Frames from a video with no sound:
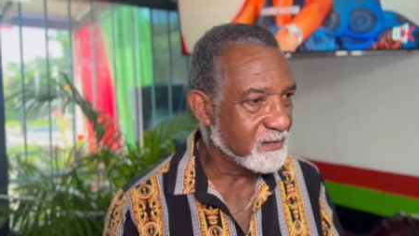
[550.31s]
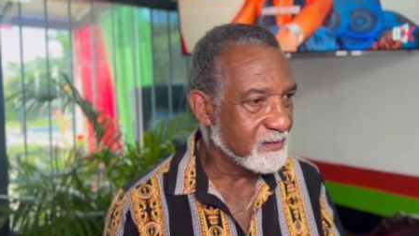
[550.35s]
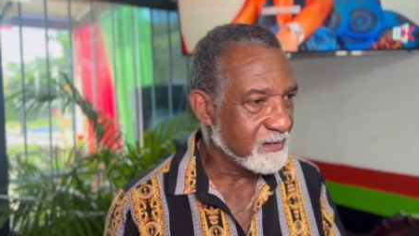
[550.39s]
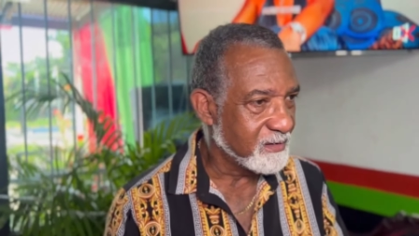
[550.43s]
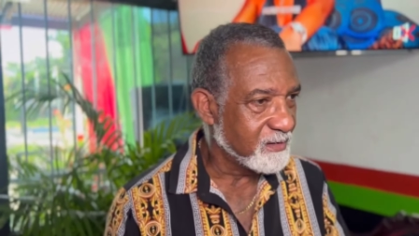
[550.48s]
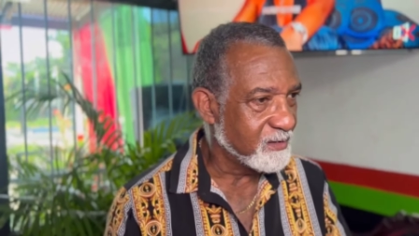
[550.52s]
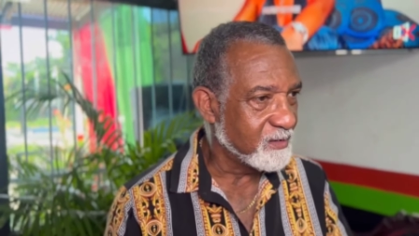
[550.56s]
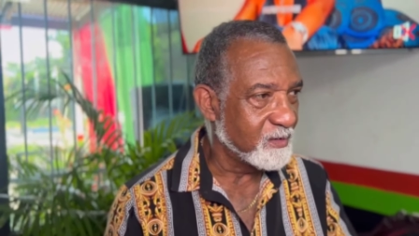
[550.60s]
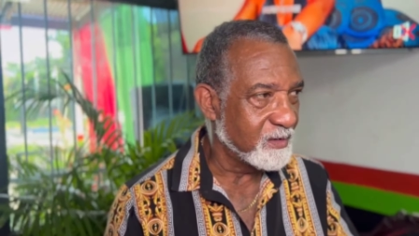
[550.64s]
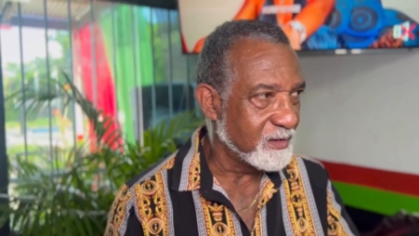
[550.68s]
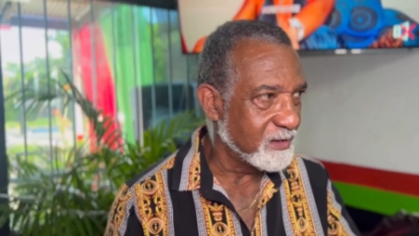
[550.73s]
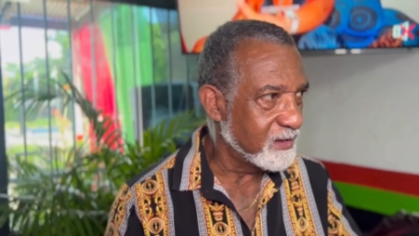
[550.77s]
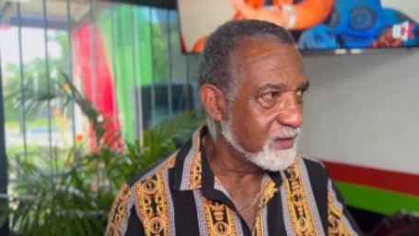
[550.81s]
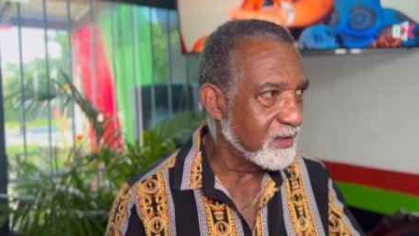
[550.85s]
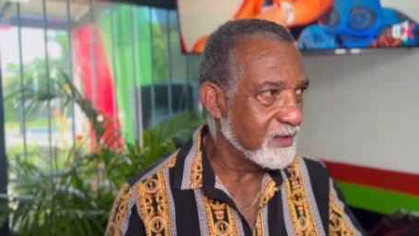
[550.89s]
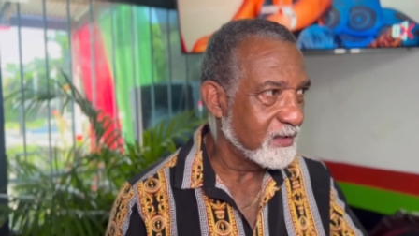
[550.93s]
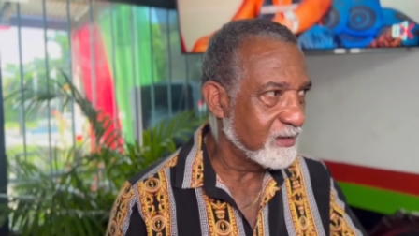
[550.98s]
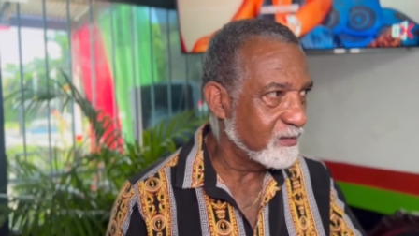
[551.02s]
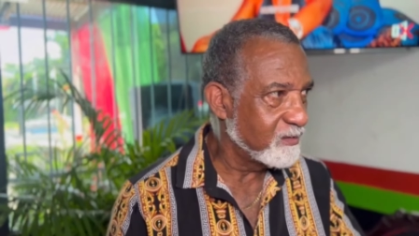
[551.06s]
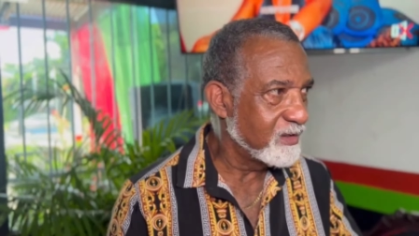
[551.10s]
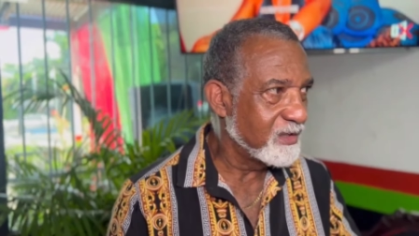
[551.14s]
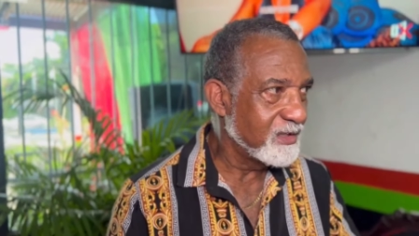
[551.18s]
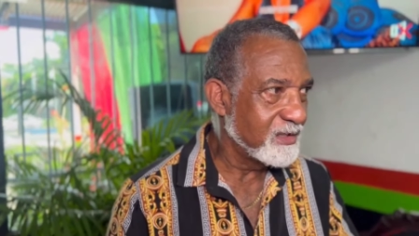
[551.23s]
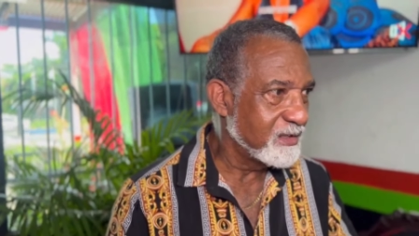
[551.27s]
to another
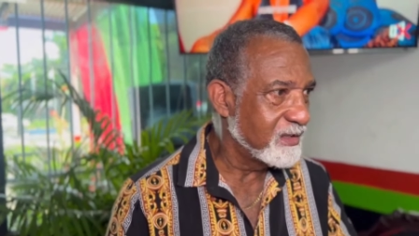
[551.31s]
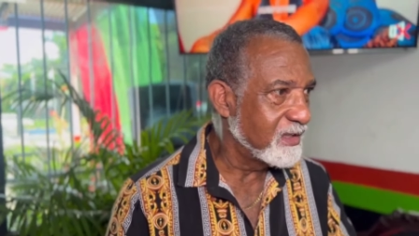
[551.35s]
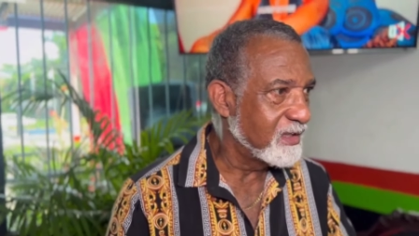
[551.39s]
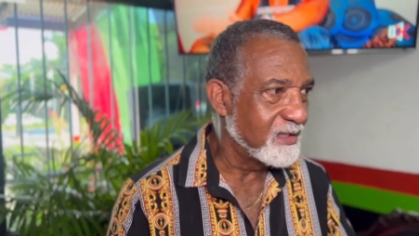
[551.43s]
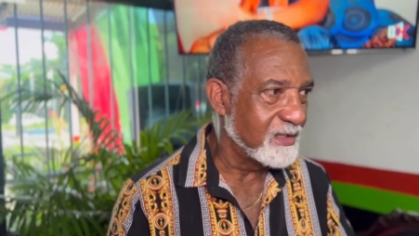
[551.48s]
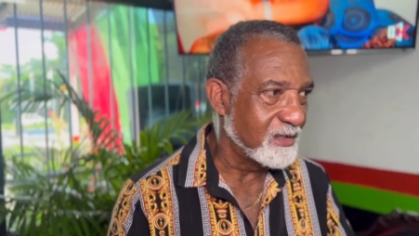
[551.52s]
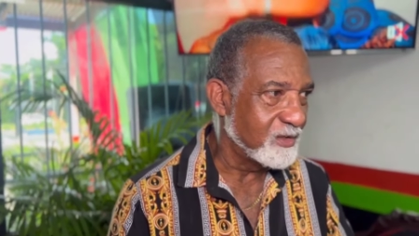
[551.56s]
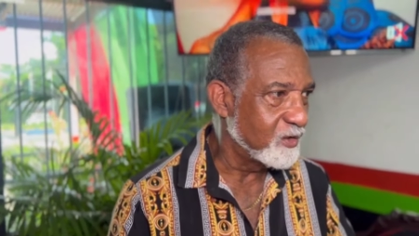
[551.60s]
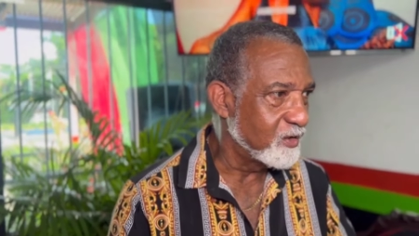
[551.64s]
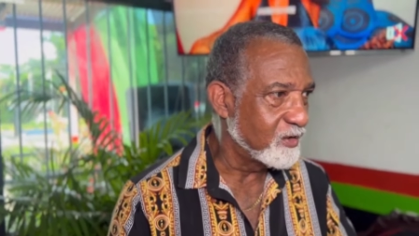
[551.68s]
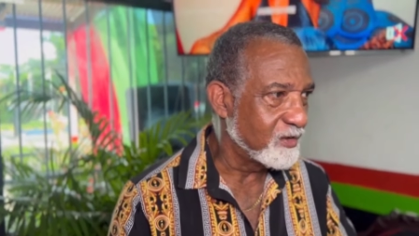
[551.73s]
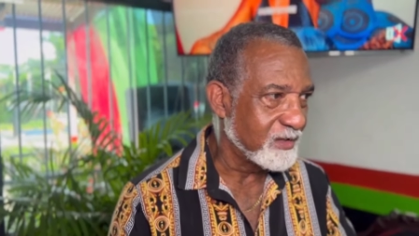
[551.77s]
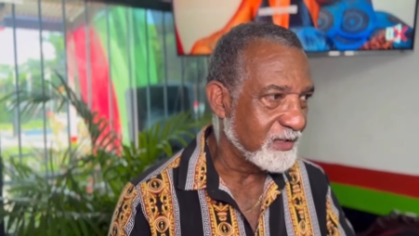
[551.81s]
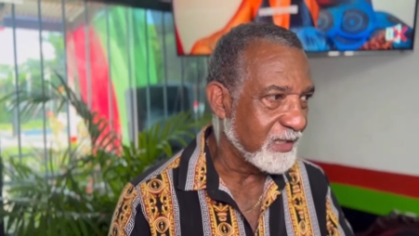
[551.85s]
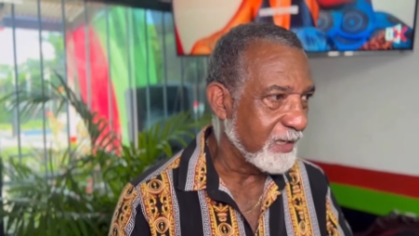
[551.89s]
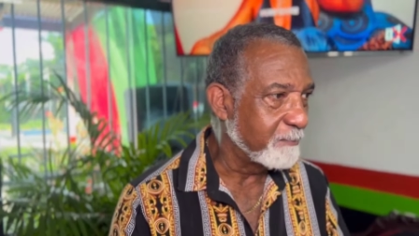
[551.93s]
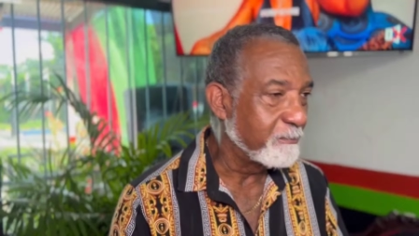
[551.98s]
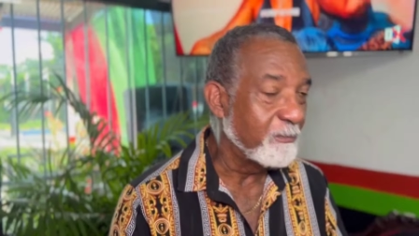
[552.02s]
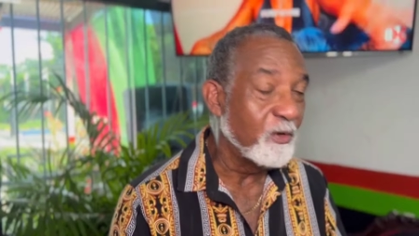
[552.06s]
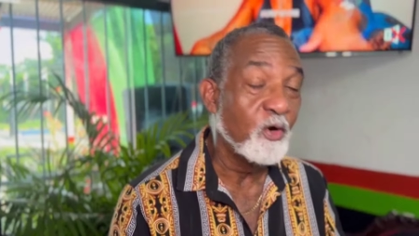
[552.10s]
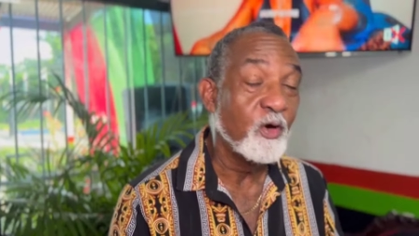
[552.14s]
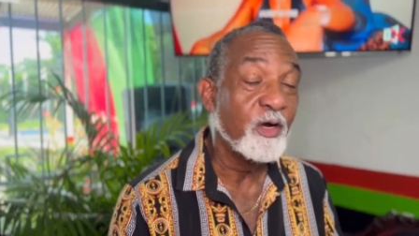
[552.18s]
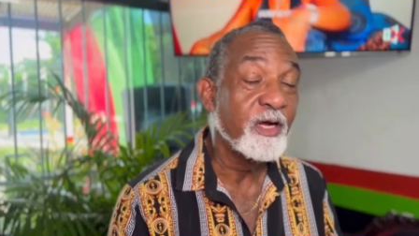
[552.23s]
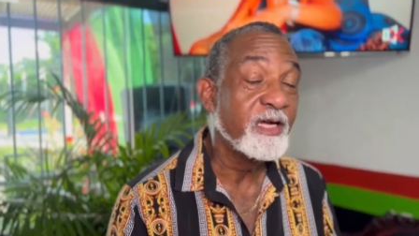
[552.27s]
one, and it just kept
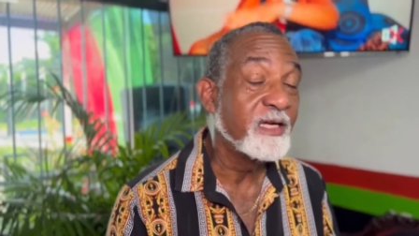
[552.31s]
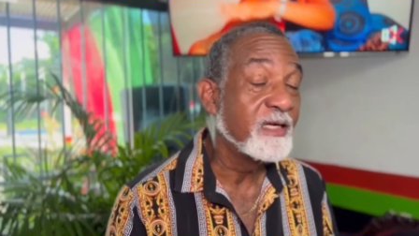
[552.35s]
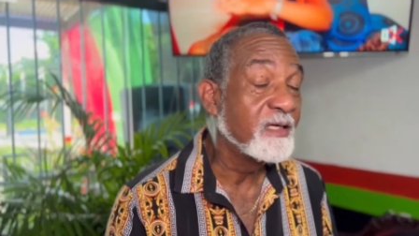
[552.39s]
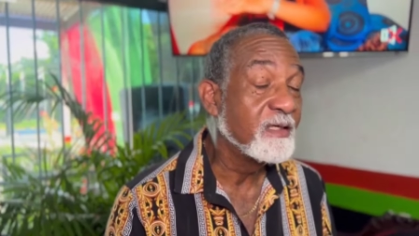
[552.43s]
going.